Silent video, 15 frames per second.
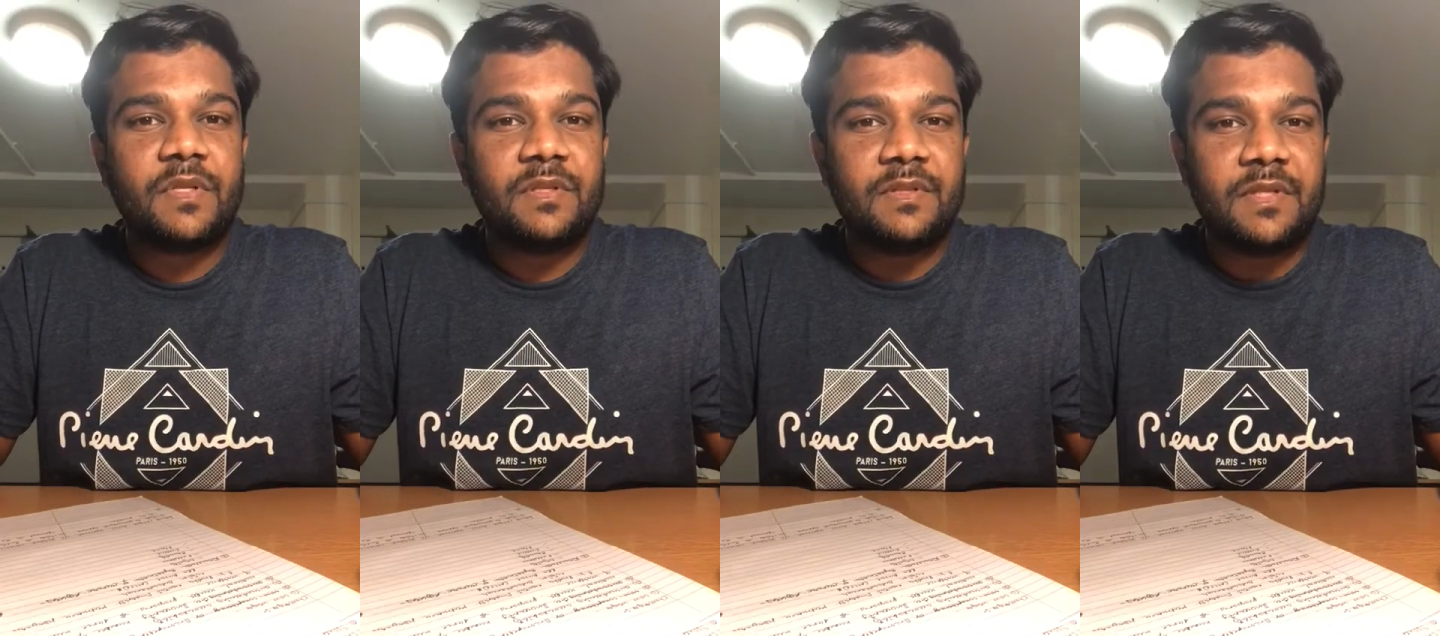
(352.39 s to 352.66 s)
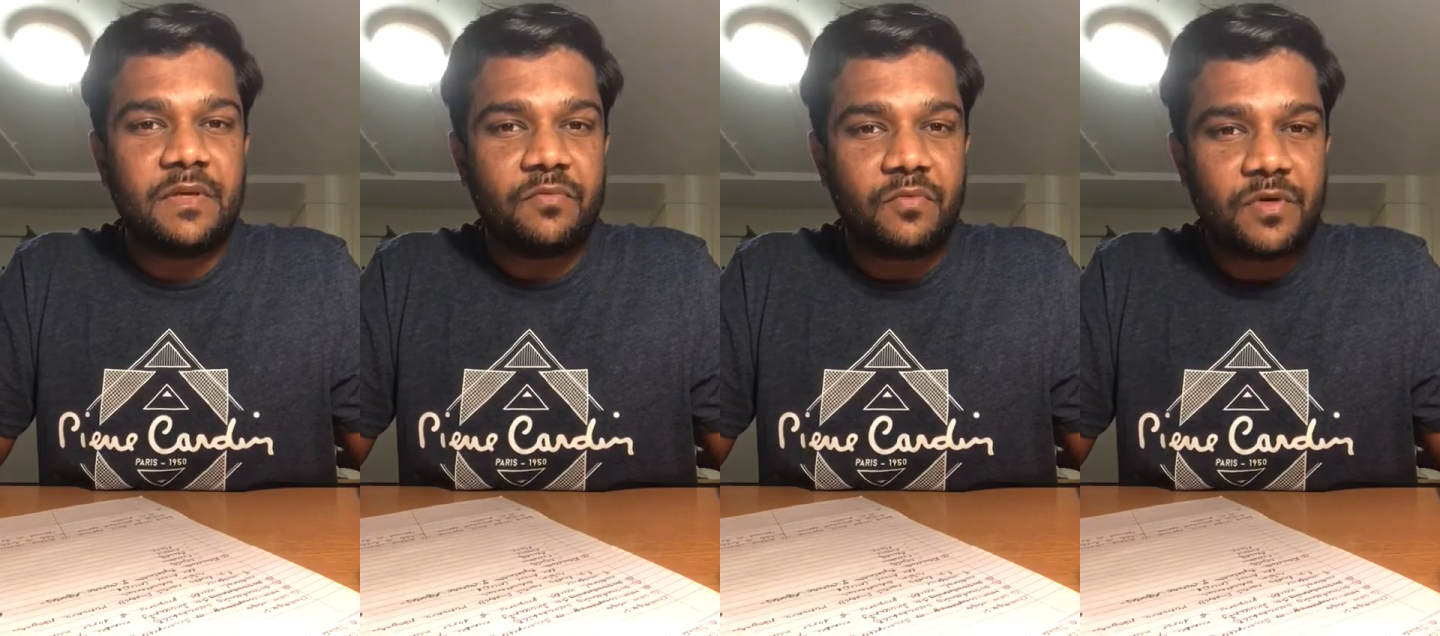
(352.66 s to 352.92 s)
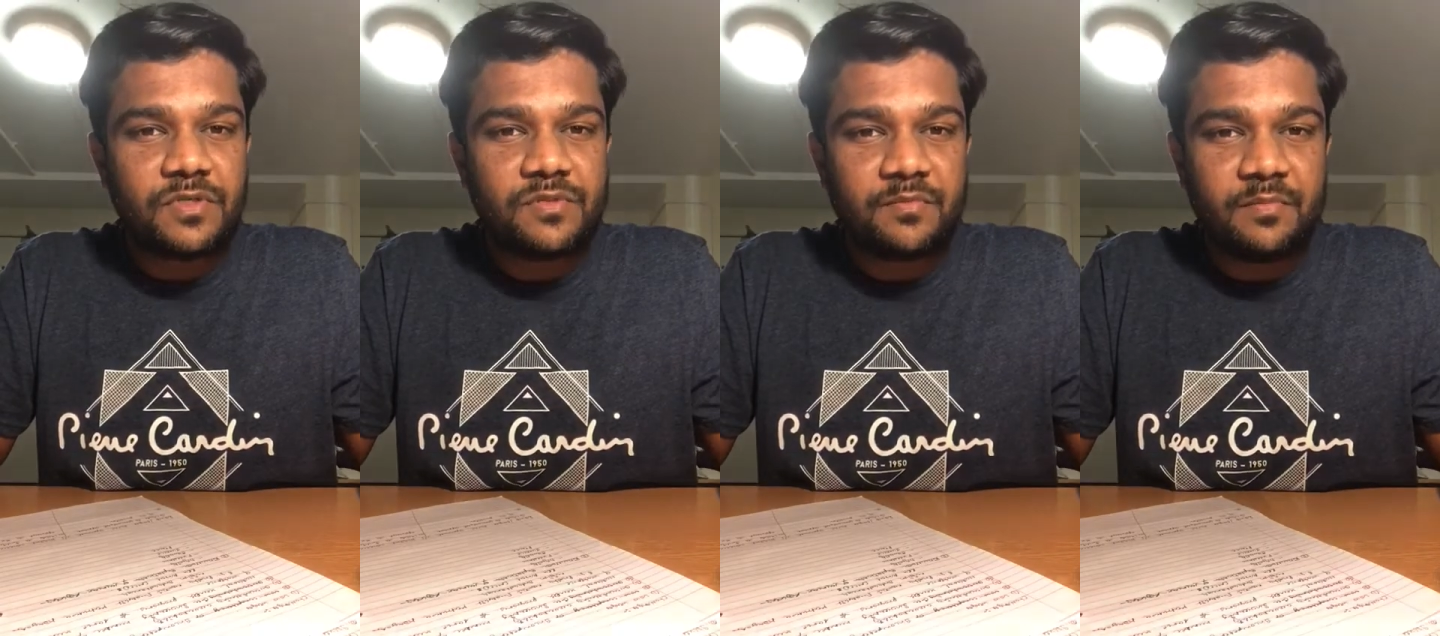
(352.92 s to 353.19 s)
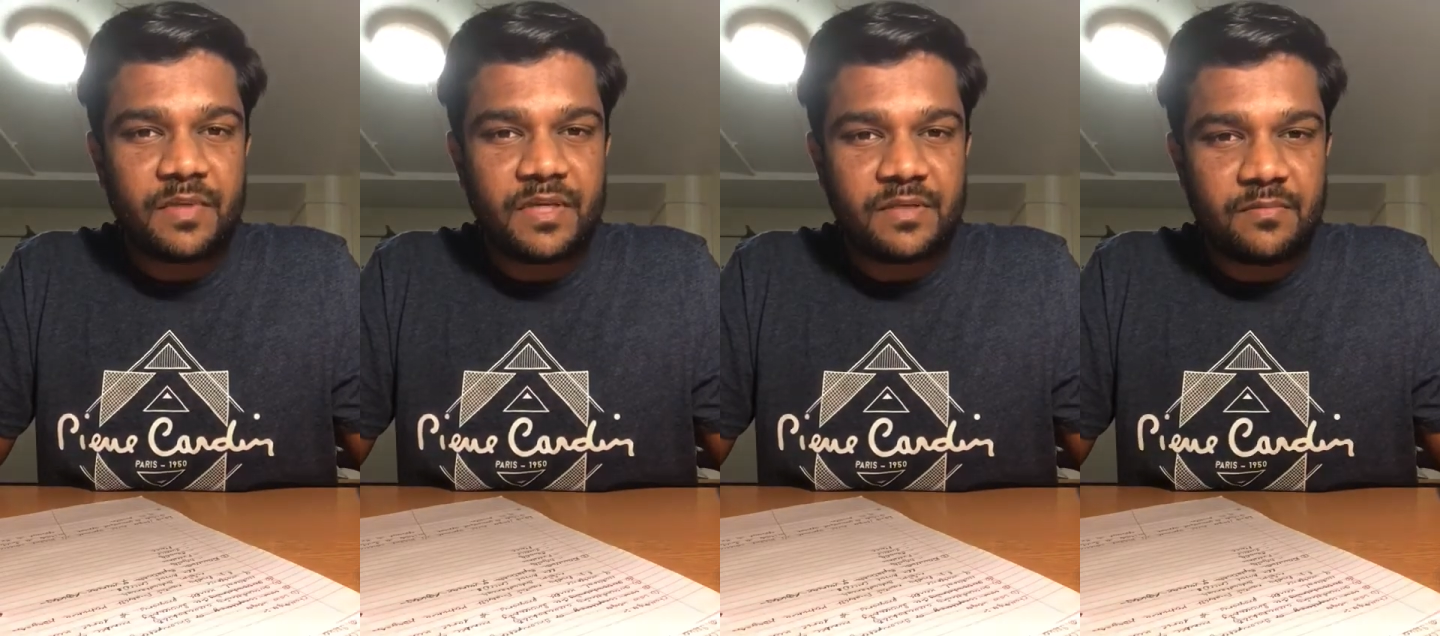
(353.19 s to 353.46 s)
There was
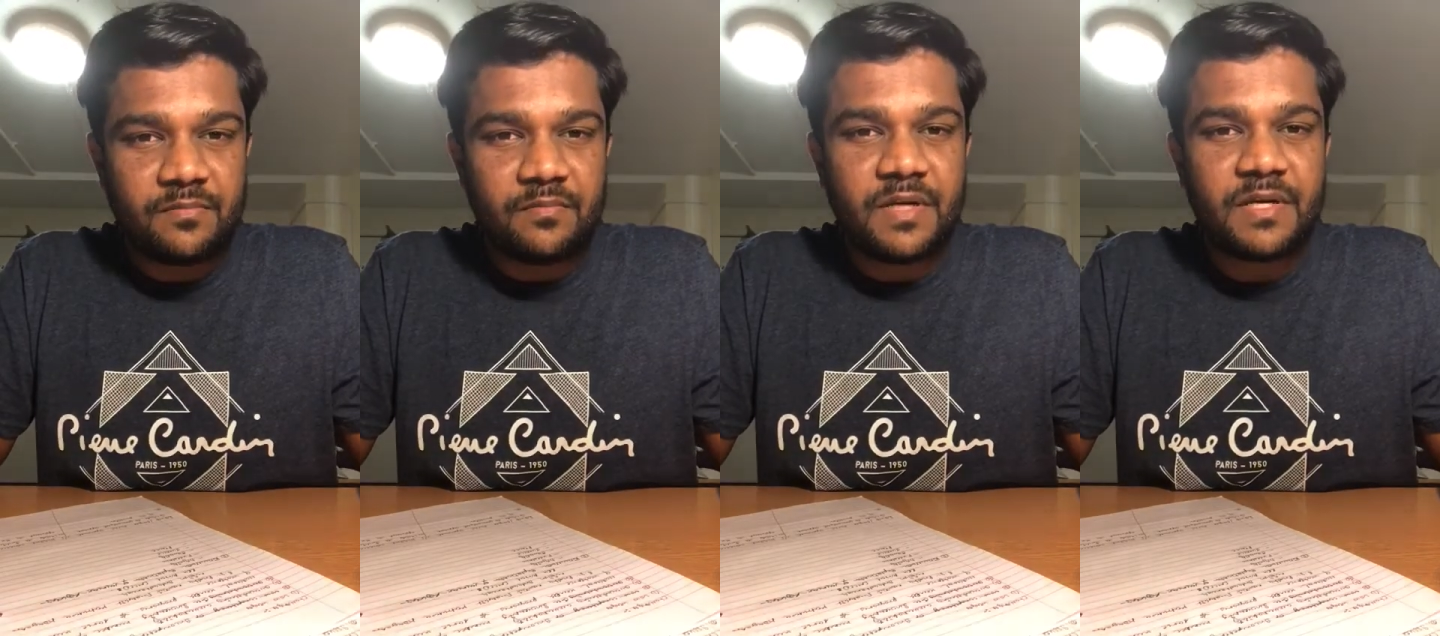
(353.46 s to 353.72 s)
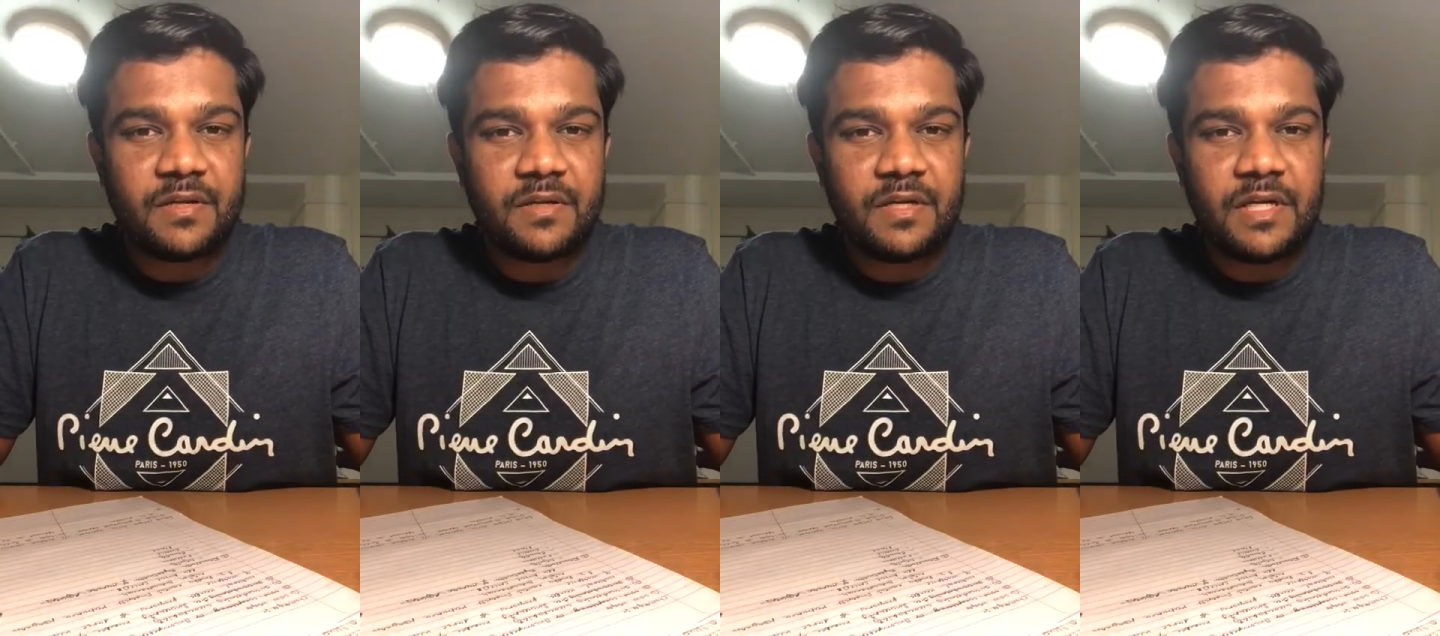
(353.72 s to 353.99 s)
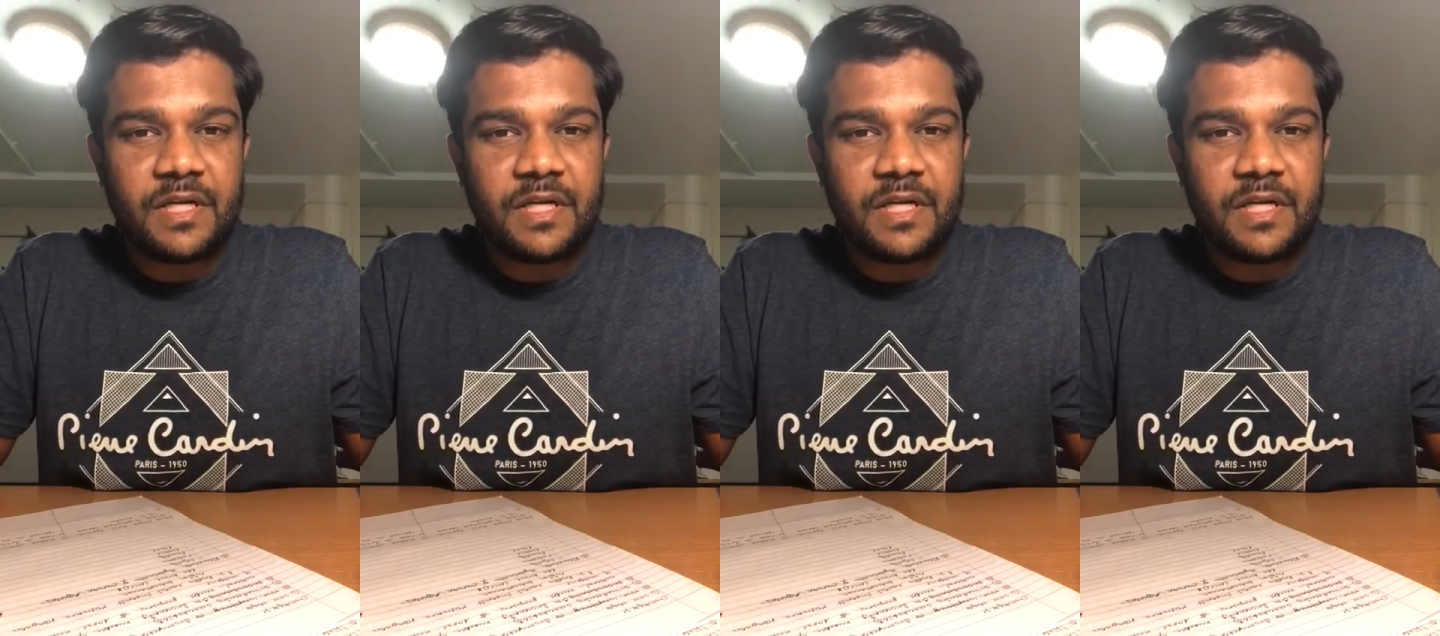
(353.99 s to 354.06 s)
maternal